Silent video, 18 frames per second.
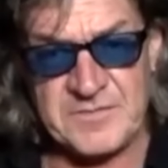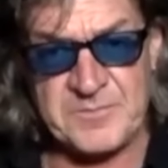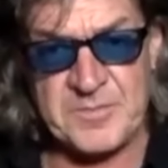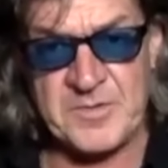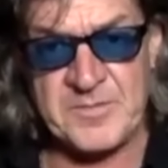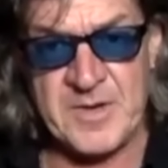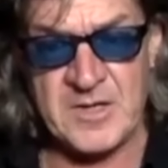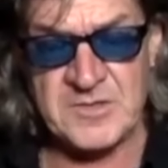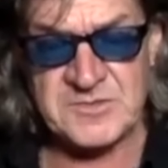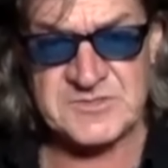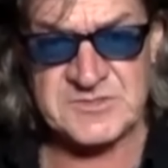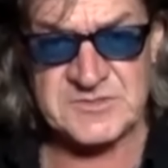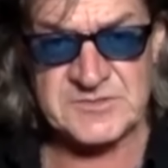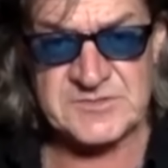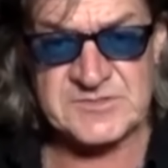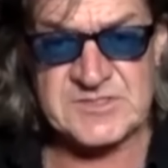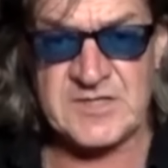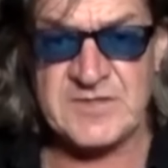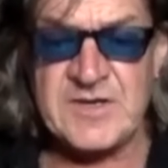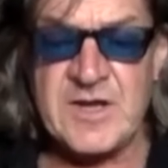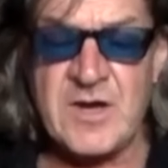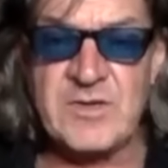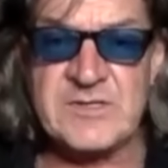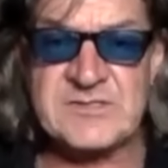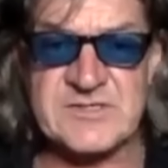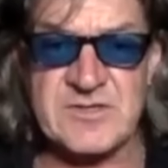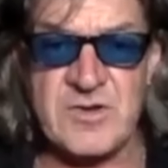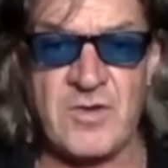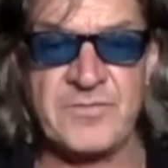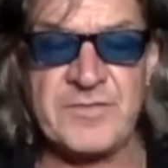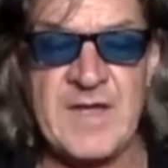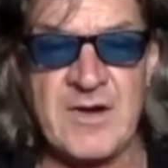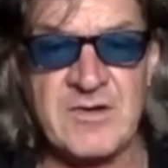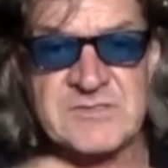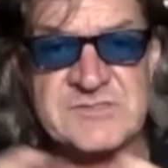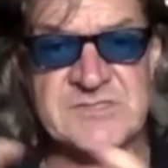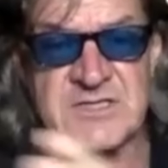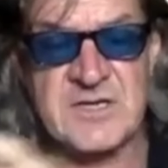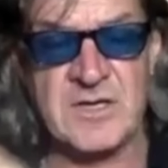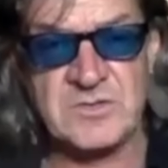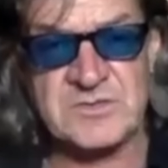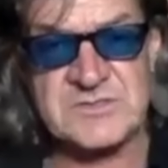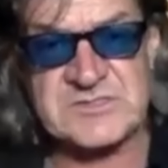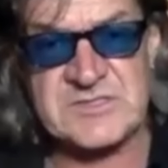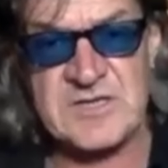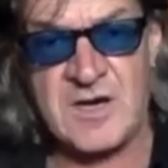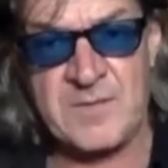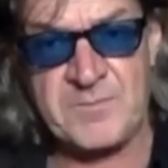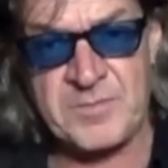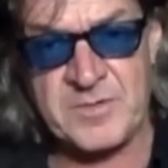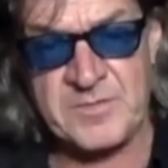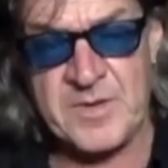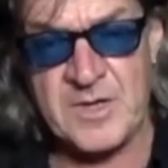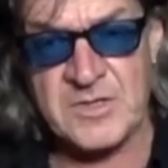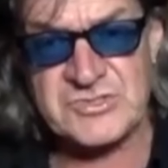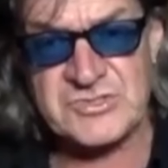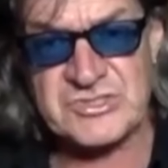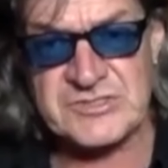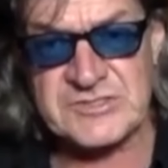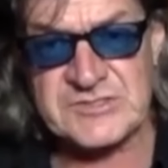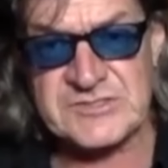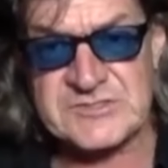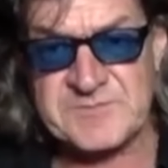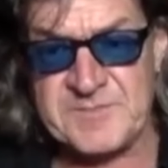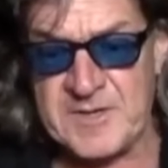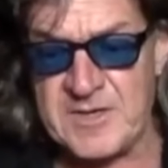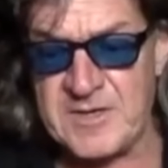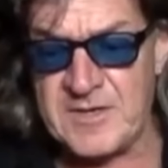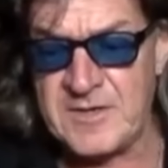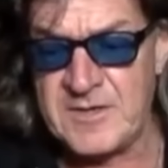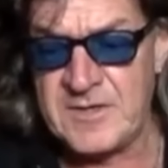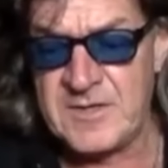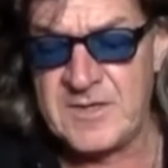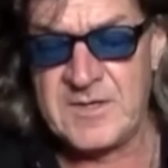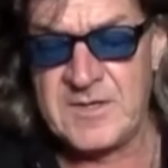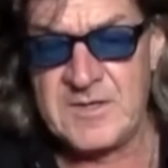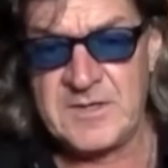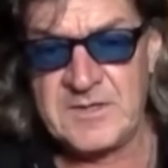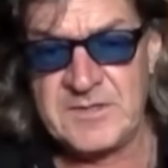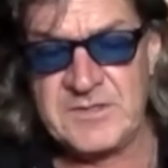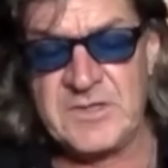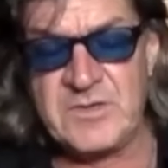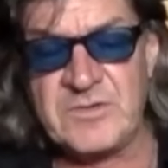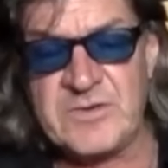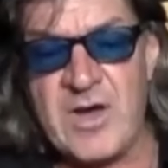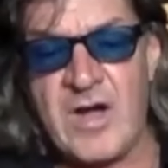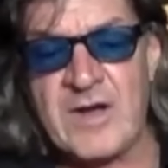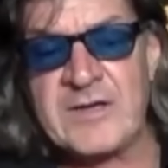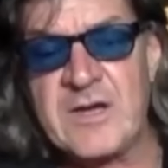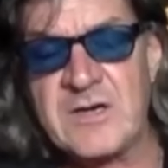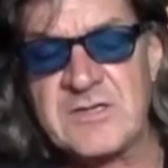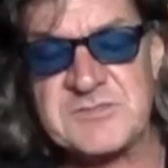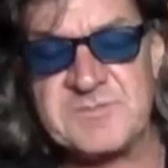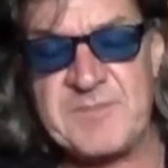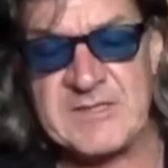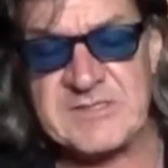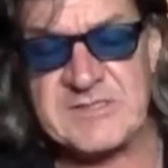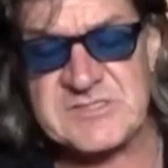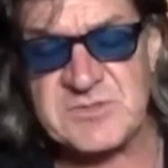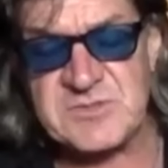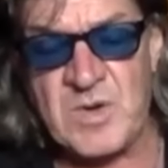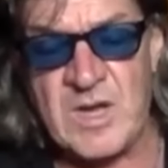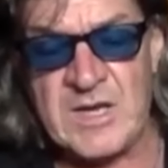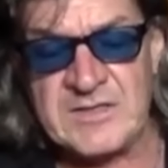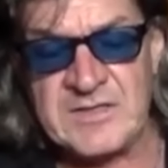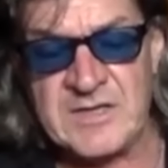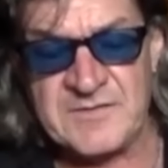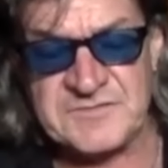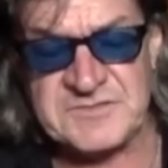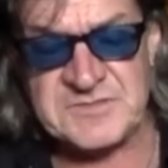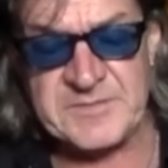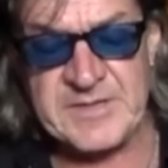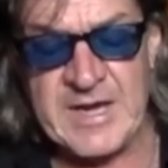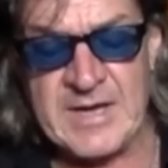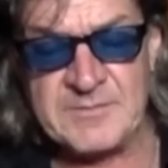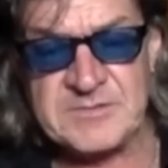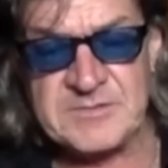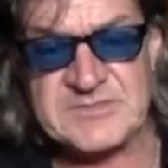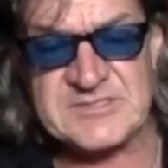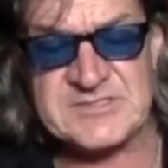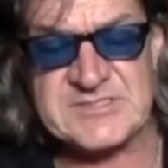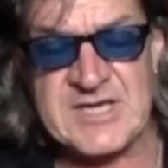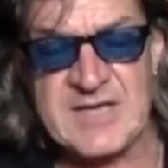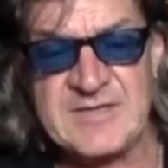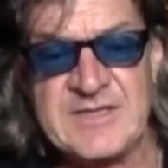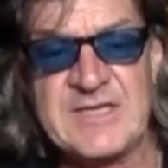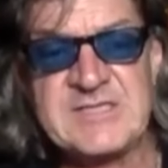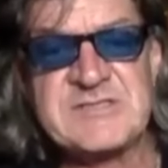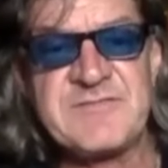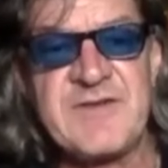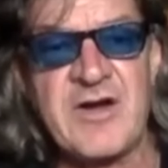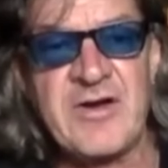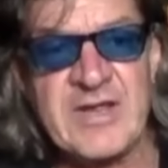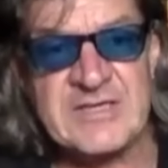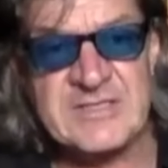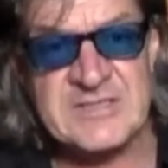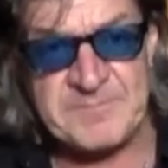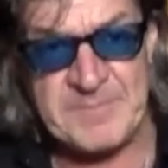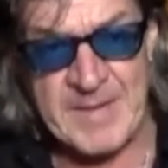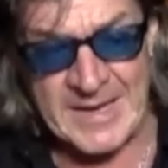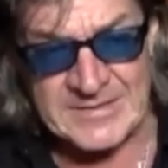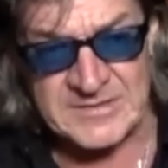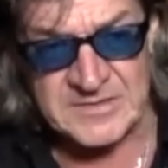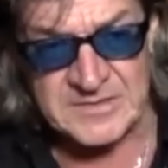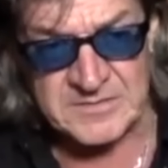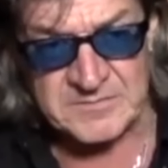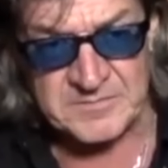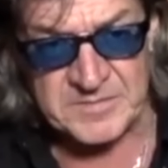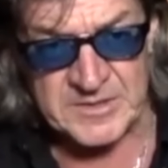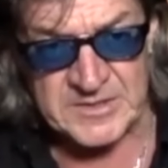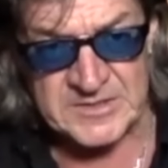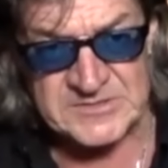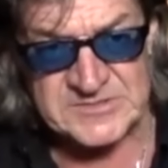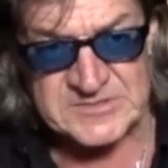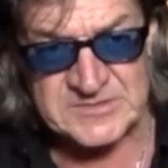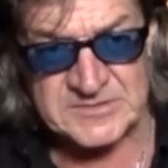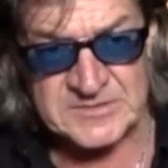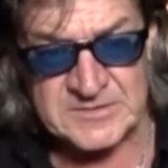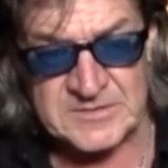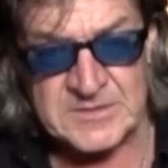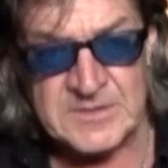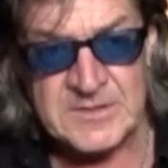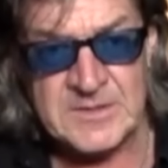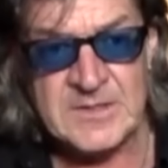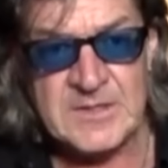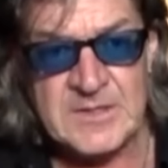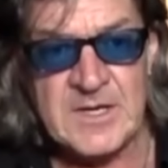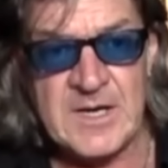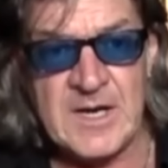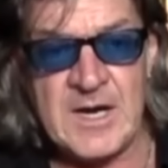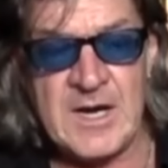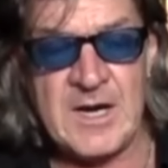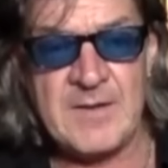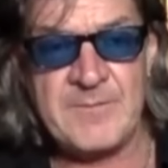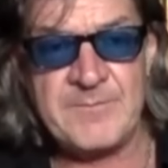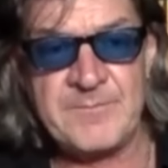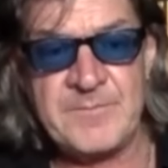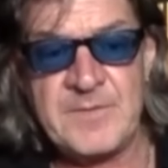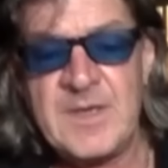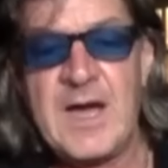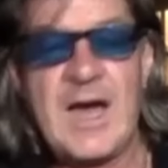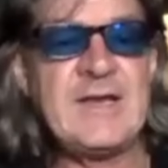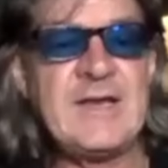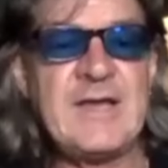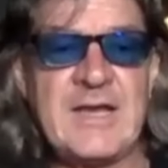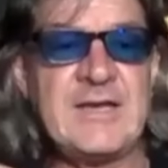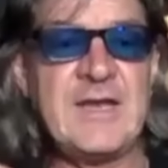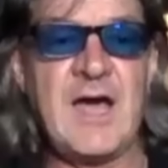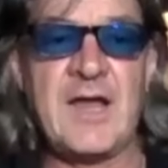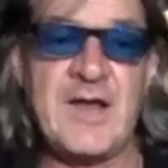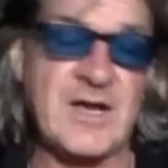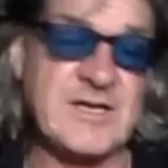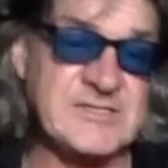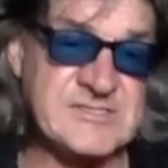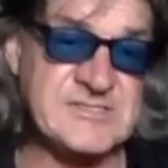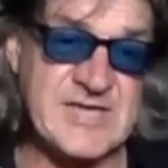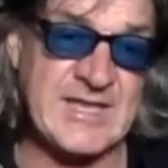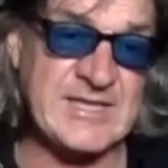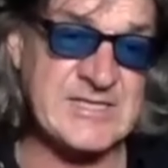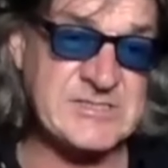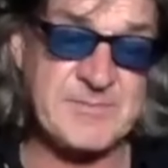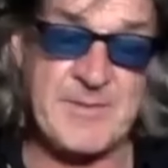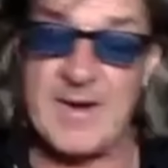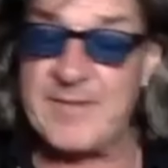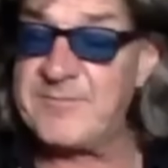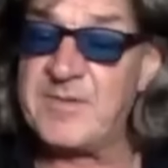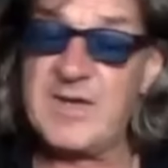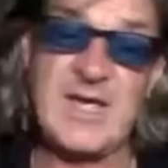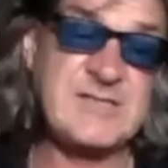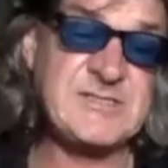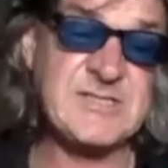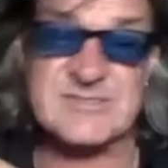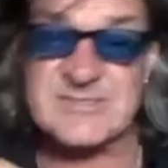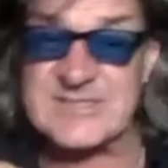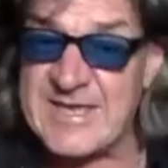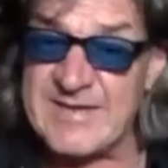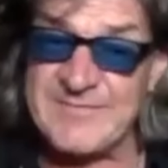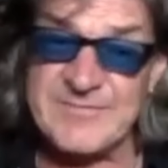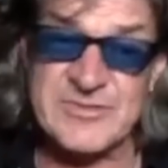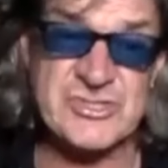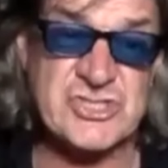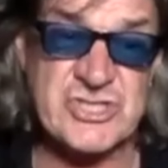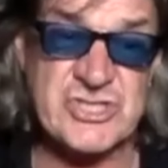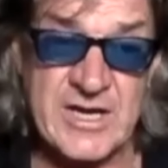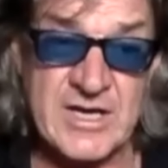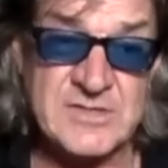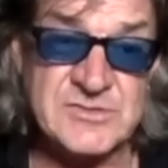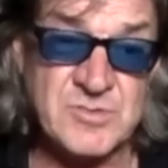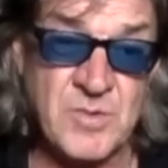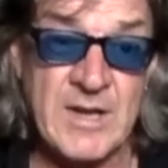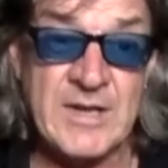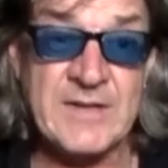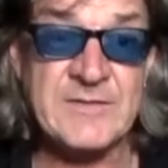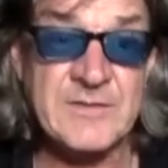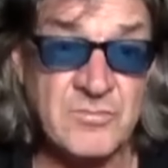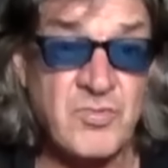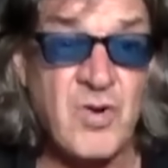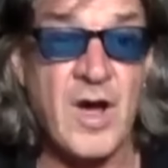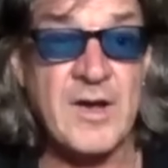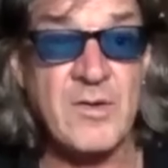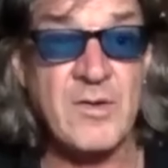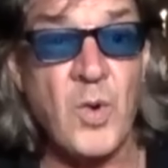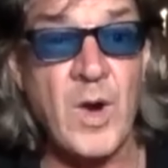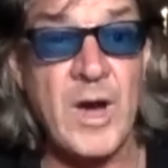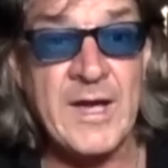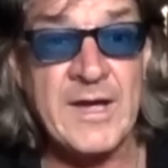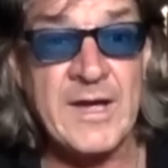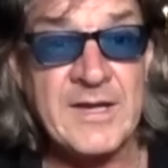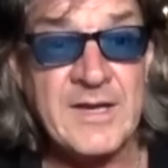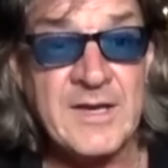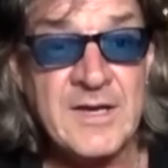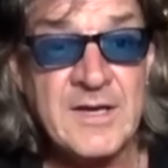promoters. I know he's on there as a Gold Star Promotions, but you and I know Spencer well enough to be able to say that he's a very independent person. Um, and, and, and I can say this man, he doesn't give a shit as well in the right way.